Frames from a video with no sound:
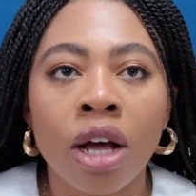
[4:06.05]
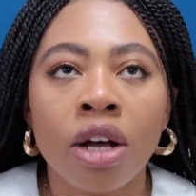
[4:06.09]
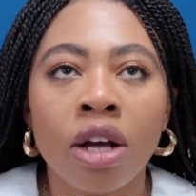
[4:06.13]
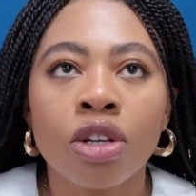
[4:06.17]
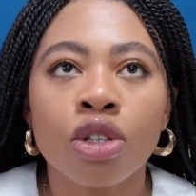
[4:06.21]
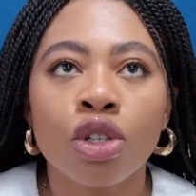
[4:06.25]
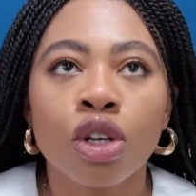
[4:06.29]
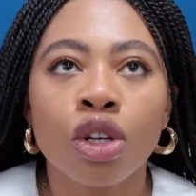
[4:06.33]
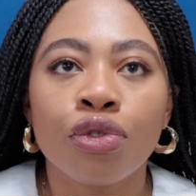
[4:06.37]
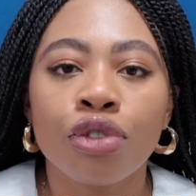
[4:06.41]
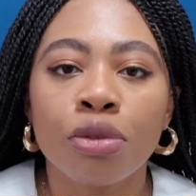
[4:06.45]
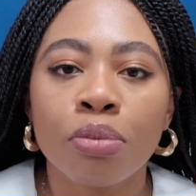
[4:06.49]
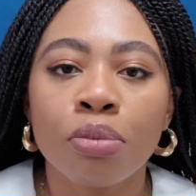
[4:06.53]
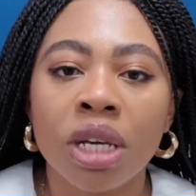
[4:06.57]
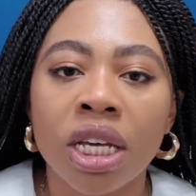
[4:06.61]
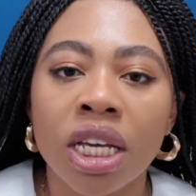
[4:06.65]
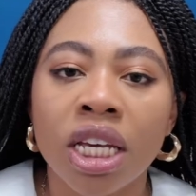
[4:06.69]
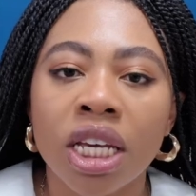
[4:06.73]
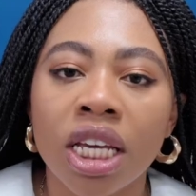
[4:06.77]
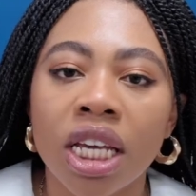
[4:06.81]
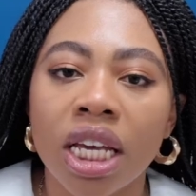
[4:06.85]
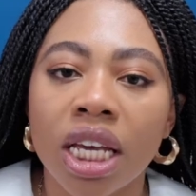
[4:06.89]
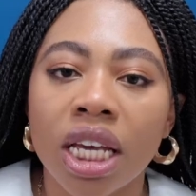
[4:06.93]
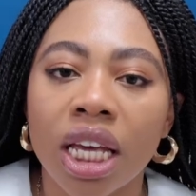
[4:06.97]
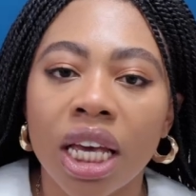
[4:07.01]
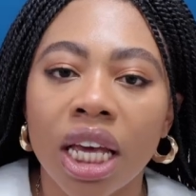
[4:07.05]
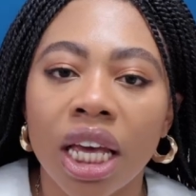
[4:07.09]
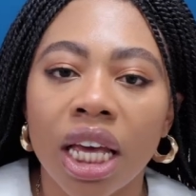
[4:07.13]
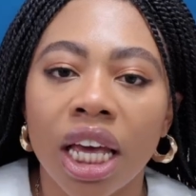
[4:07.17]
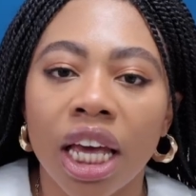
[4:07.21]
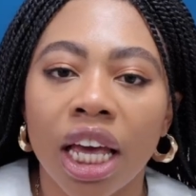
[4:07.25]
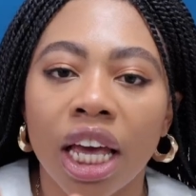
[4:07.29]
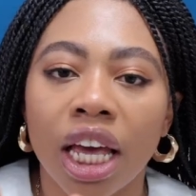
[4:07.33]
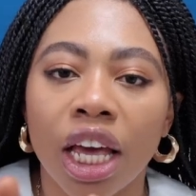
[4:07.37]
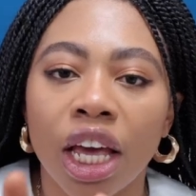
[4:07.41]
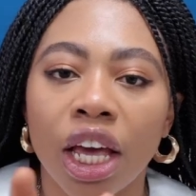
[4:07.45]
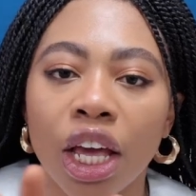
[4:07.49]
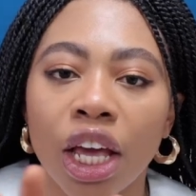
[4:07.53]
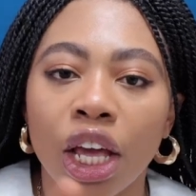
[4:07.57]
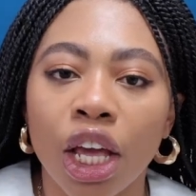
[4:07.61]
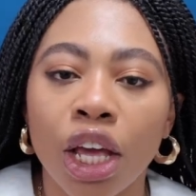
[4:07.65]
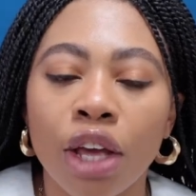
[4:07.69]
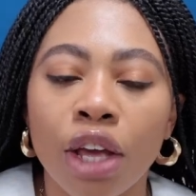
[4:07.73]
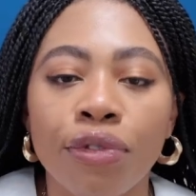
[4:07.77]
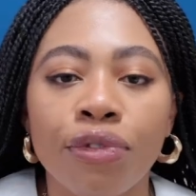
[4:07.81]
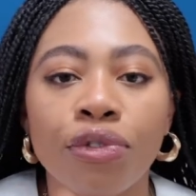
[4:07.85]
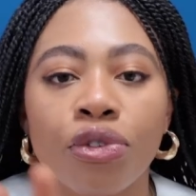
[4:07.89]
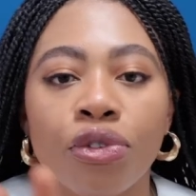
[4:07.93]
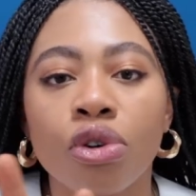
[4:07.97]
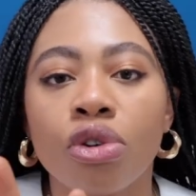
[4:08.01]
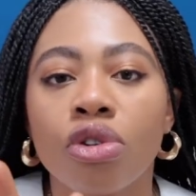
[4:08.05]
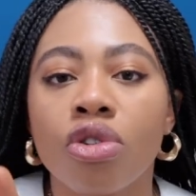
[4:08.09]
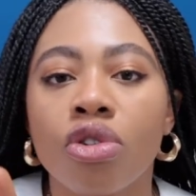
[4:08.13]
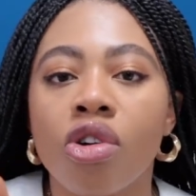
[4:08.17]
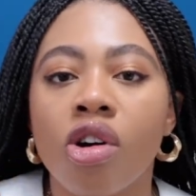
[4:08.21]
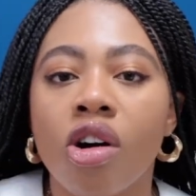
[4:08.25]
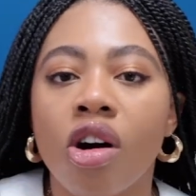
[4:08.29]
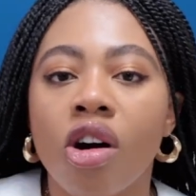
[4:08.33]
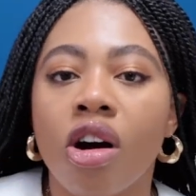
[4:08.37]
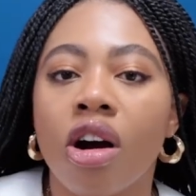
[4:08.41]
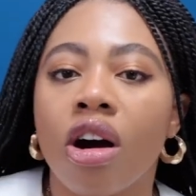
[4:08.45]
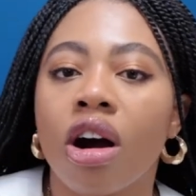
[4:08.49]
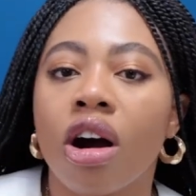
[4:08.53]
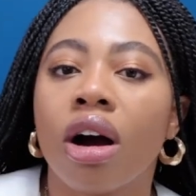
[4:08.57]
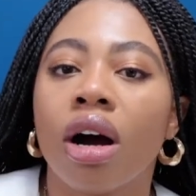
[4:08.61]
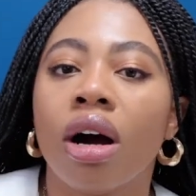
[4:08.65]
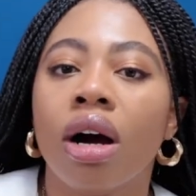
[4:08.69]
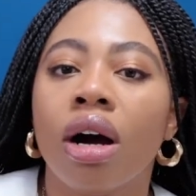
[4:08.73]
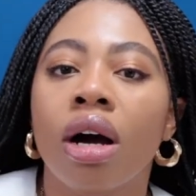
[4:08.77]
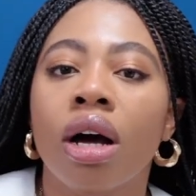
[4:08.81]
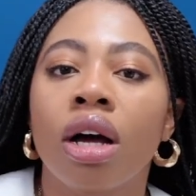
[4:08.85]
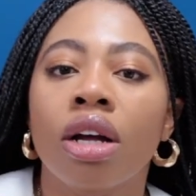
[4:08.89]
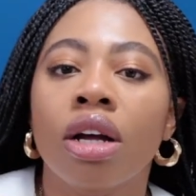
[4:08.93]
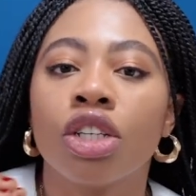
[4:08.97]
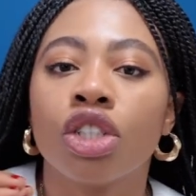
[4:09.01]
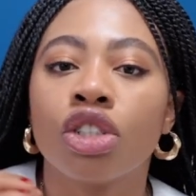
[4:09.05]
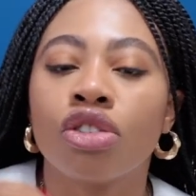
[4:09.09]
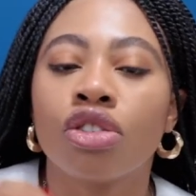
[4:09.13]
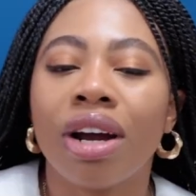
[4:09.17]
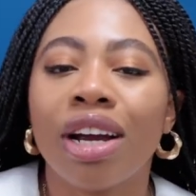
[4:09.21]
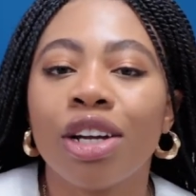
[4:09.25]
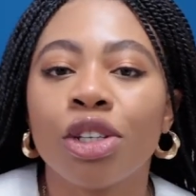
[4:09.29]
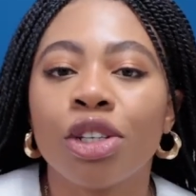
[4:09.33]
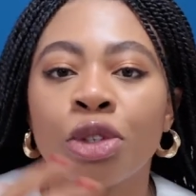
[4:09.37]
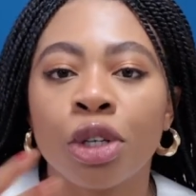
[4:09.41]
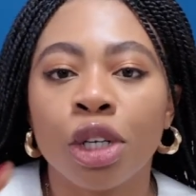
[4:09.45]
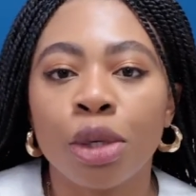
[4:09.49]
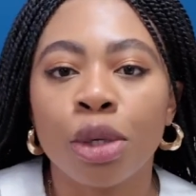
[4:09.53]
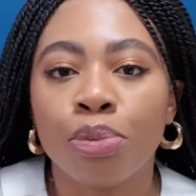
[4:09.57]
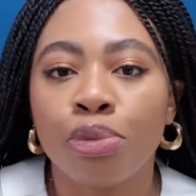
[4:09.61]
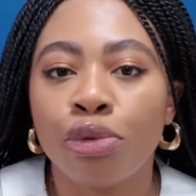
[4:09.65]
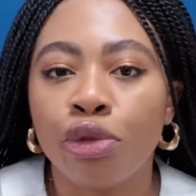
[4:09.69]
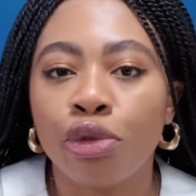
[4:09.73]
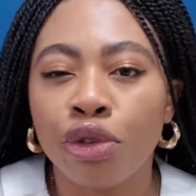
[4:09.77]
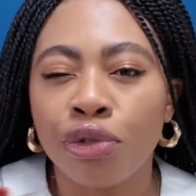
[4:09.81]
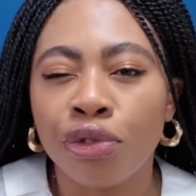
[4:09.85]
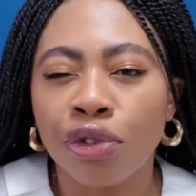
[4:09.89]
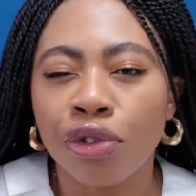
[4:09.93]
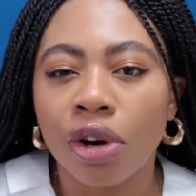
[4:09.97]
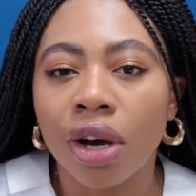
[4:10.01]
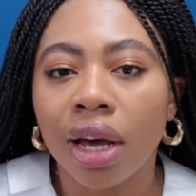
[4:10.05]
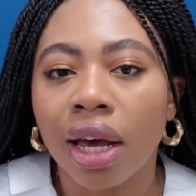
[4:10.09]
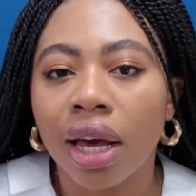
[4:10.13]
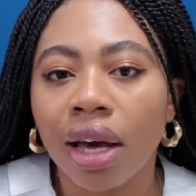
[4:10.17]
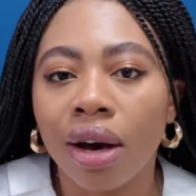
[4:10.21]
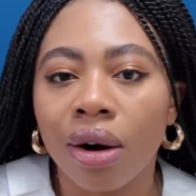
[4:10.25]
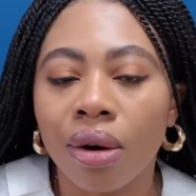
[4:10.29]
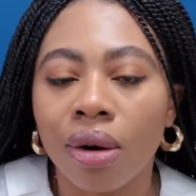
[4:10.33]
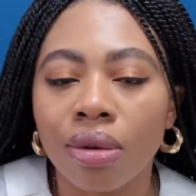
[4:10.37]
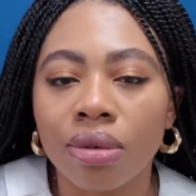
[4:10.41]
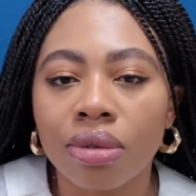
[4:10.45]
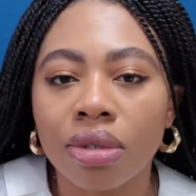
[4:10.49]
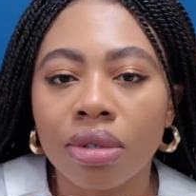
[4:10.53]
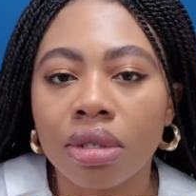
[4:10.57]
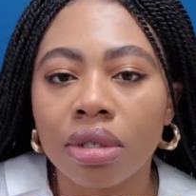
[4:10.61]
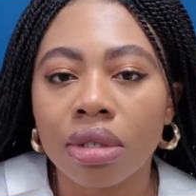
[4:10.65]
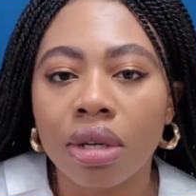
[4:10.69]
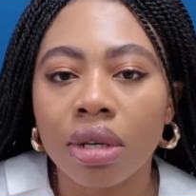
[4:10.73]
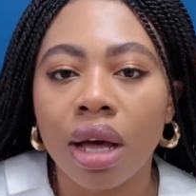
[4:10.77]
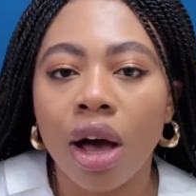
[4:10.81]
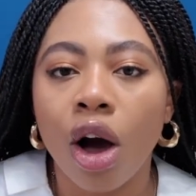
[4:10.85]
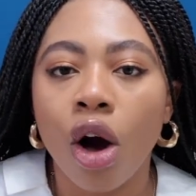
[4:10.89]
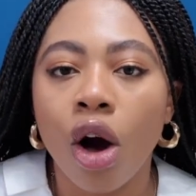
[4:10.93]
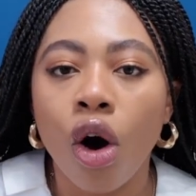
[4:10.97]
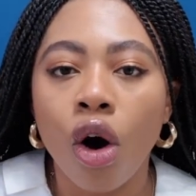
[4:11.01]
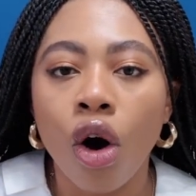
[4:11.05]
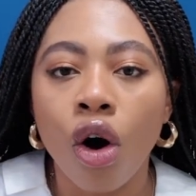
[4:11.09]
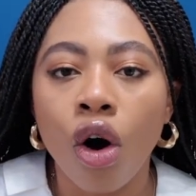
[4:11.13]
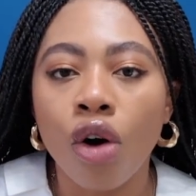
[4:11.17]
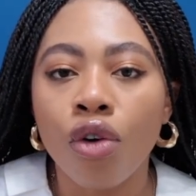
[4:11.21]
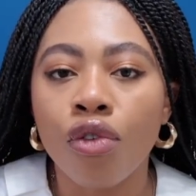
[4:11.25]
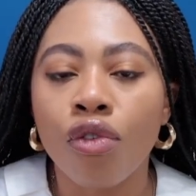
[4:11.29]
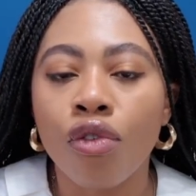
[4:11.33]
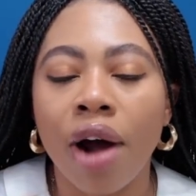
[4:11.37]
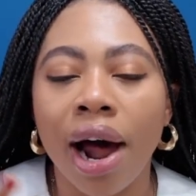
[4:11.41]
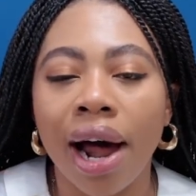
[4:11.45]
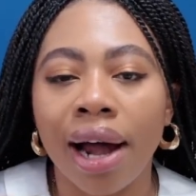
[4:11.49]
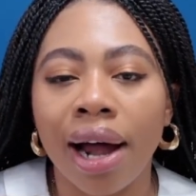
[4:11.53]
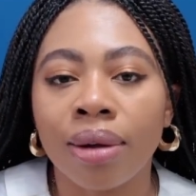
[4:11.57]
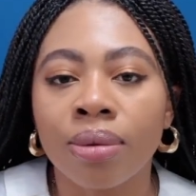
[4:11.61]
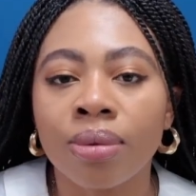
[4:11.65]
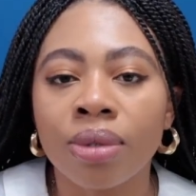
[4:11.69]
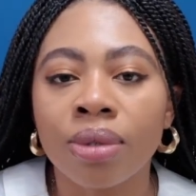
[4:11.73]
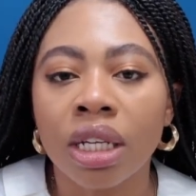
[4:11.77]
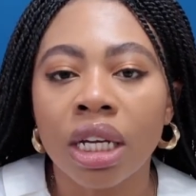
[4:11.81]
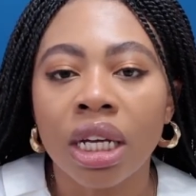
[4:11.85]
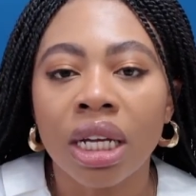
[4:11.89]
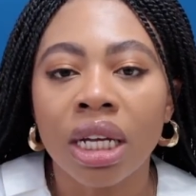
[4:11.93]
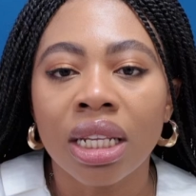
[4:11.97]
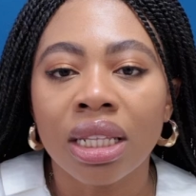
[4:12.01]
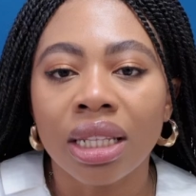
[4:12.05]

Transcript: So for me, if you're trying to improve your health all round,